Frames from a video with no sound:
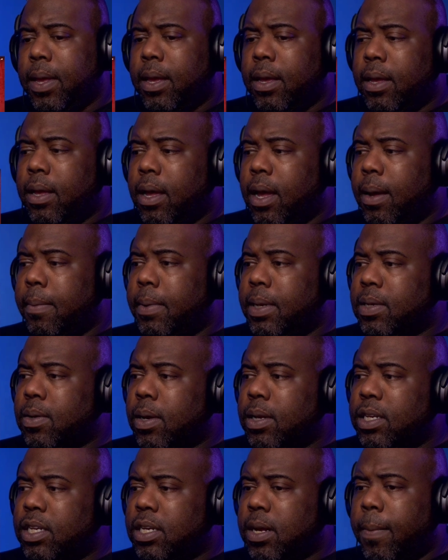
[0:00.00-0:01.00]
Let's go
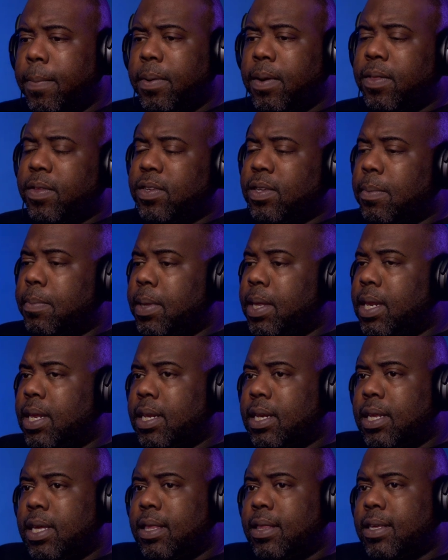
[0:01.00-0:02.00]
ahead and jump into this
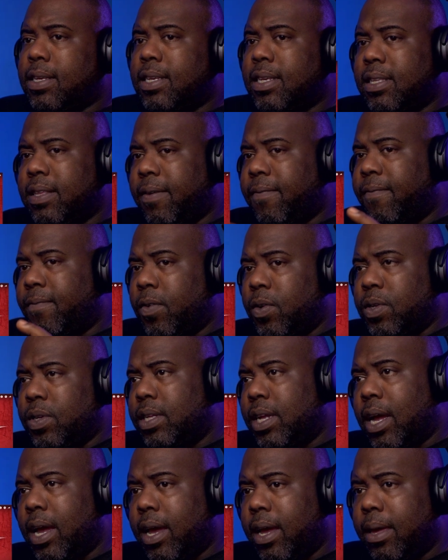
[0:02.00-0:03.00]
immediately. This is the first
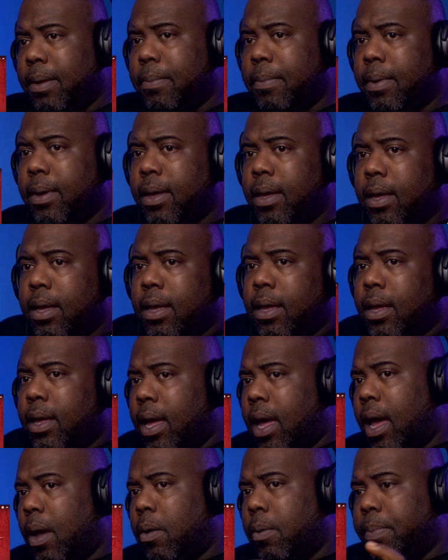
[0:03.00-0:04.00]
time
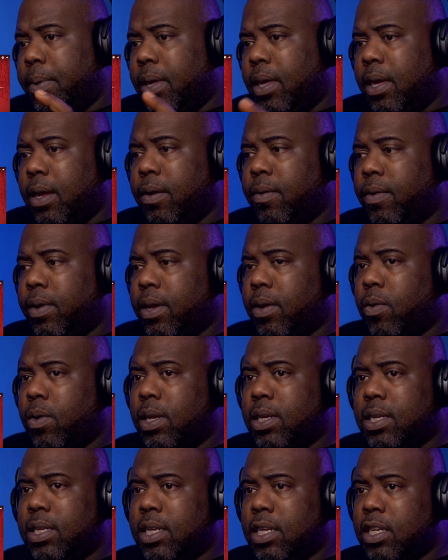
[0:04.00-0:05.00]
I will be hearing or
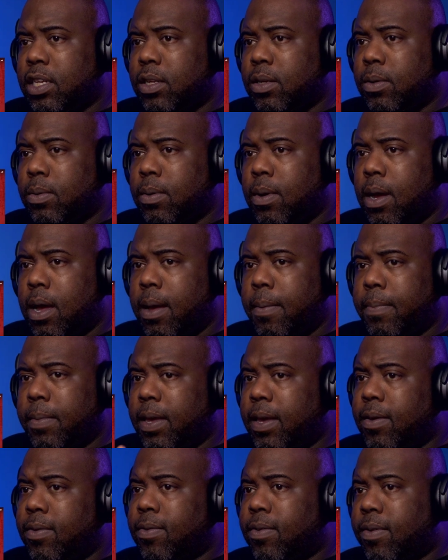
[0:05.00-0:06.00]
listening to
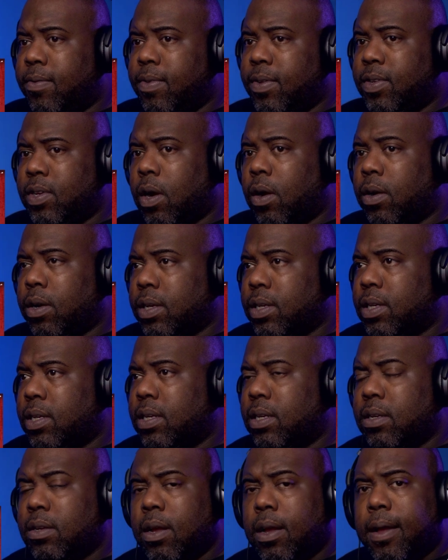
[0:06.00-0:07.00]
either of these
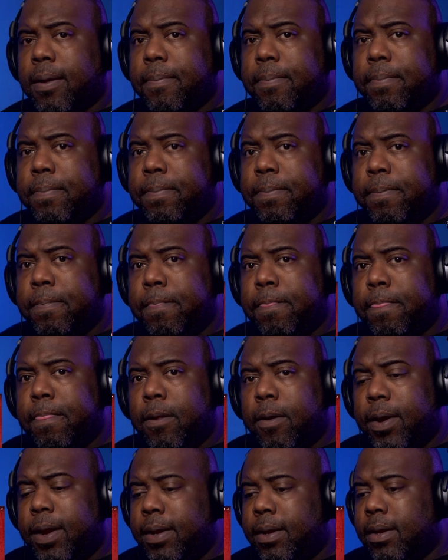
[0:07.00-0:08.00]
artists. All
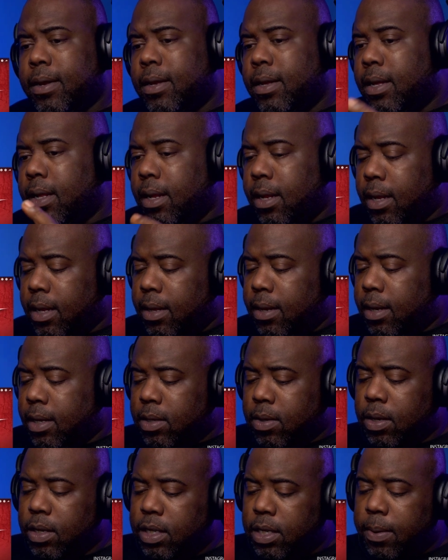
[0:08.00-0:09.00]
right, let's
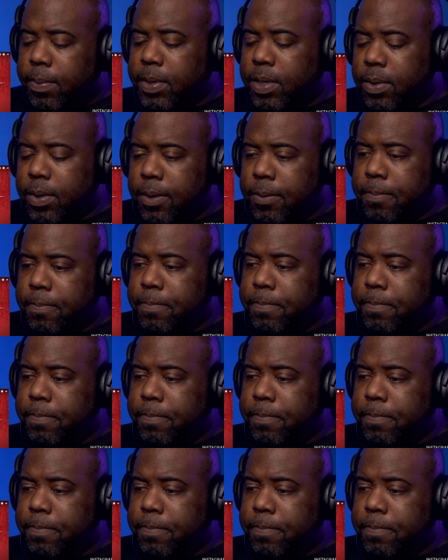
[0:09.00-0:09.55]
go ahead and jump into it.